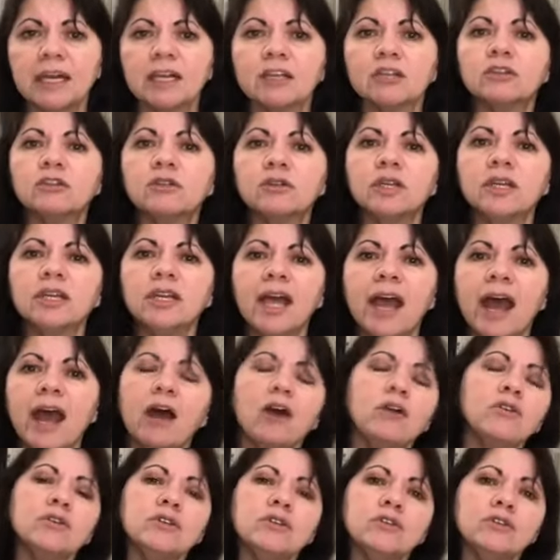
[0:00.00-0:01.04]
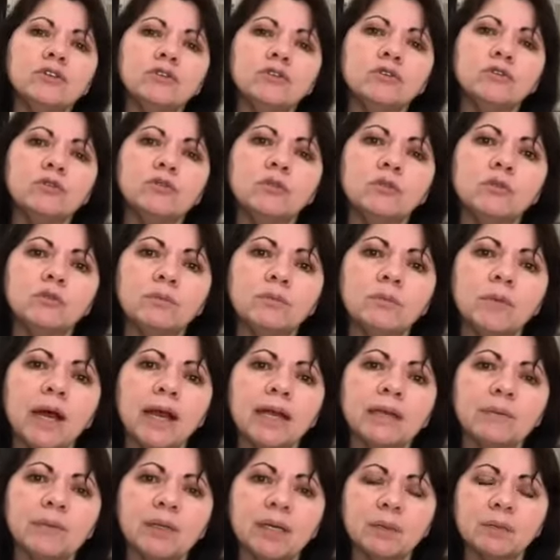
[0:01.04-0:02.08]
Look at how you
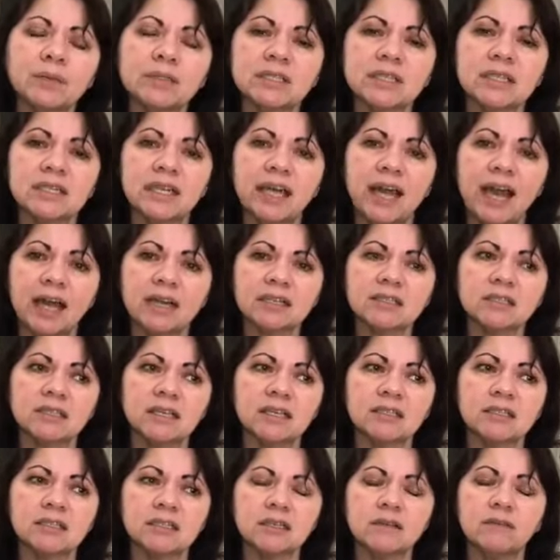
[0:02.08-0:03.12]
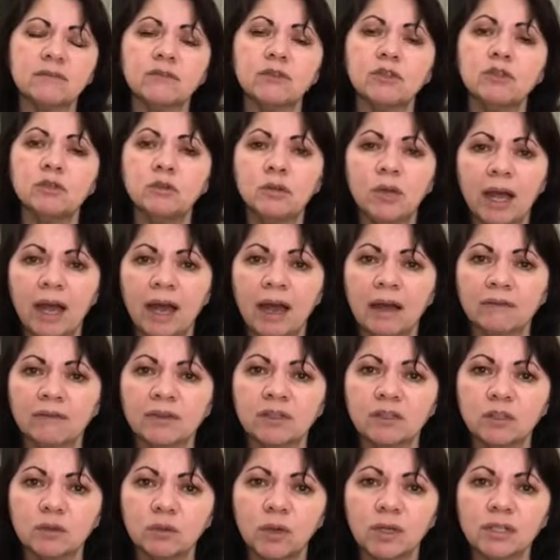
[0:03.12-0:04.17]
might be able to get access if you have a
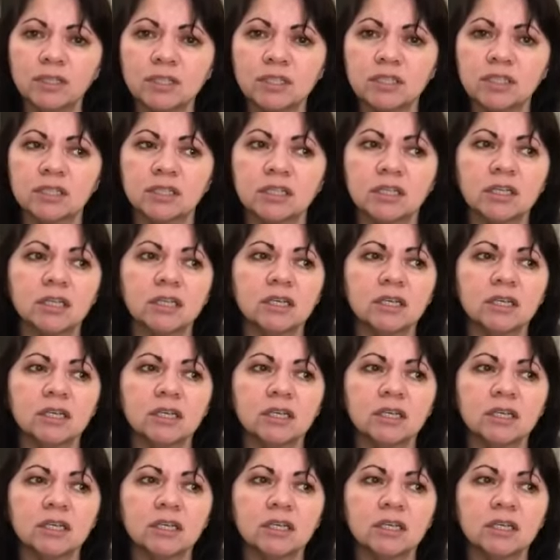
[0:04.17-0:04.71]
question,